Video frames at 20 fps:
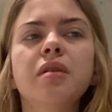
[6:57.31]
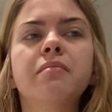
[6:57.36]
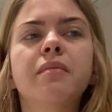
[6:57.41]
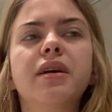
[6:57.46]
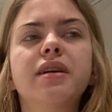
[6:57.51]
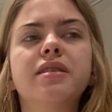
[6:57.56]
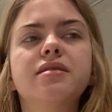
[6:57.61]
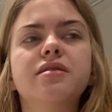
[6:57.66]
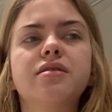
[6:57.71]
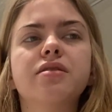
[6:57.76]
my
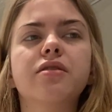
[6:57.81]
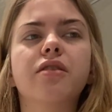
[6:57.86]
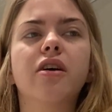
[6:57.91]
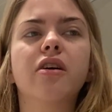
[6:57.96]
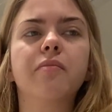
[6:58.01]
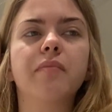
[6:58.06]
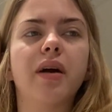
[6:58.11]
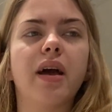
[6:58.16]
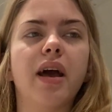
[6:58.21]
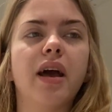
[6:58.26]

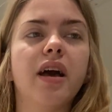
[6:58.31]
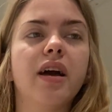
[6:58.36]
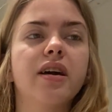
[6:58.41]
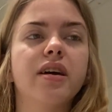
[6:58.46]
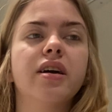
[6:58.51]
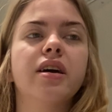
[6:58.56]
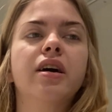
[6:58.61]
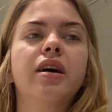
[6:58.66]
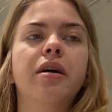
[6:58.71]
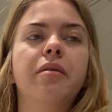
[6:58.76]
Instagram,
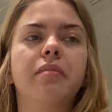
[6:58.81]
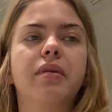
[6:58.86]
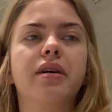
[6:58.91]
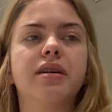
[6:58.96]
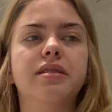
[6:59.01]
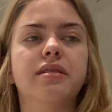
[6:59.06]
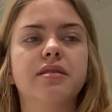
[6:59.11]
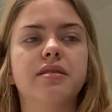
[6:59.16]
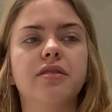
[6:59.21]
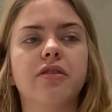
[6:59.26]
a my
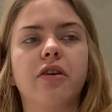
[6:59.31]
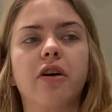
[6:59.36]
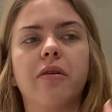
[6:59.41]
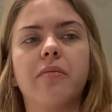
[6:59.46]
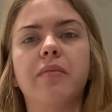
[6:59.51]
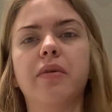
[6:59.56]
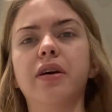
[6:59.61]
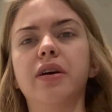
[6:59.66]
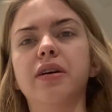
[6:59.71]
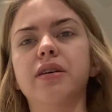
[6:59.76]

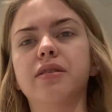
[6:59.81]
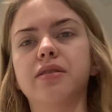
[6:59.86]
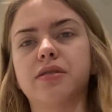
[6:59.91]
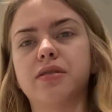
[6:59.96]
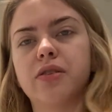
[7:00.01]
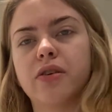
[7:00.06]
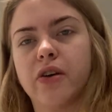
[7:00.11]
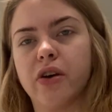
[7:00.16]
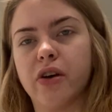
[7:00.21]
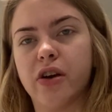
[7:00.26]
Instagram
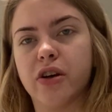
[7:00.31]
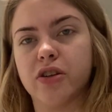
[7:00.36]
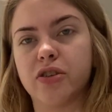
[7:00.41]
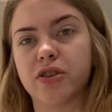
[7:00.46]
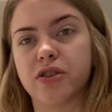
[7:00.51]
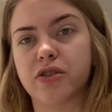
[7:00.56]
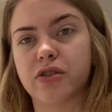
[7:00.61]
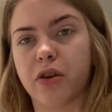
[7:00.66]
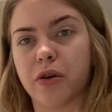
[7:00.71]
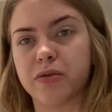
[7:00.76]
is
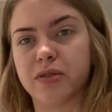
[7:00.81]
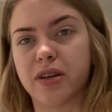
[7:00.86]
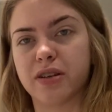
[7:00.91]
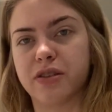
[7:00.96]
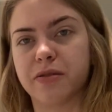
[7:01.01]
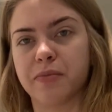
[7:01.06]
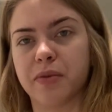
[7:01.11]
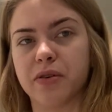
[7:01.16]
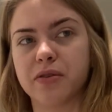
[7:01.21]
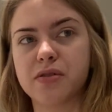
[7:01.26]
just Cosette
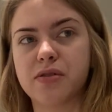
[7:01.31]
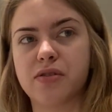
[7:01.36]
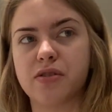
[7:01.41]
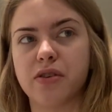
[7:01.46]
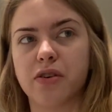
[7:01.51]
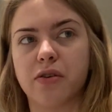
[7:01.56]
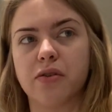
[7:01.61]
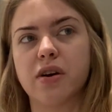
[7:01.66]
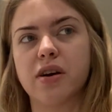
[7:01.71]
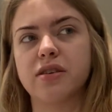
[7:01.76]
DeMille,
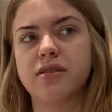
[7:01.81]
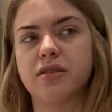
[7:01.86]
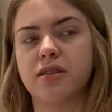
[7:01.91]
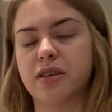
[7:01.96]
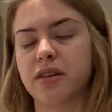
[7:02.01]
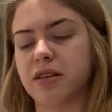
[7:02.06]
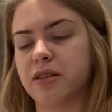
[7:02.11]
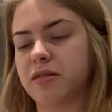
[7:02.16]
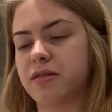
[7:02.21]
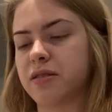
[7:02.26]
C O S
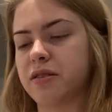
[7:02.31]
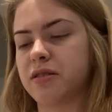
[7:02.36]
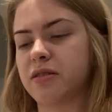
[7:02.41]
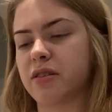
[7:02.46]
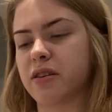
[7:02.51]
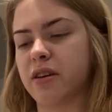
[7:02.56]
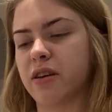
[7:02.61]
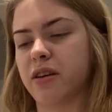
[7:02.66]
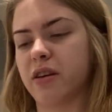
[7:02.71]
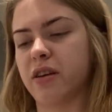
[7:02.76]
E T
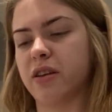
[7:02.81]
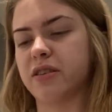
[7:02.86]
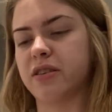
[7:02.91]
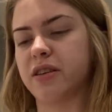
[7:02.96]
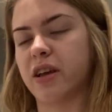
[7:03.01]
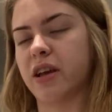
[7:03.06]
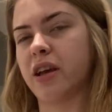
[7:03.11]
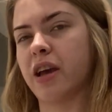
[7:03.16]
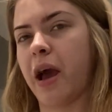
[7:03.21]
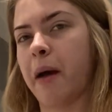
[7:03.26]
T E
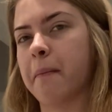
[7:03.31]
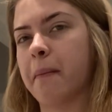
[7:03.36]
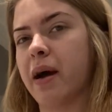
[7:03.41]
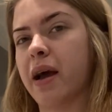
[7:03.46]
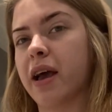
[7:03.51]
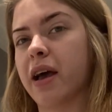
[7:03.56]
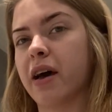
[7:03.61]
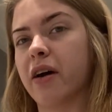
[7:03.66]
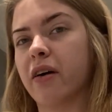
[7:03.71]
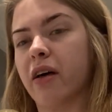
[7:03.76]
D E M I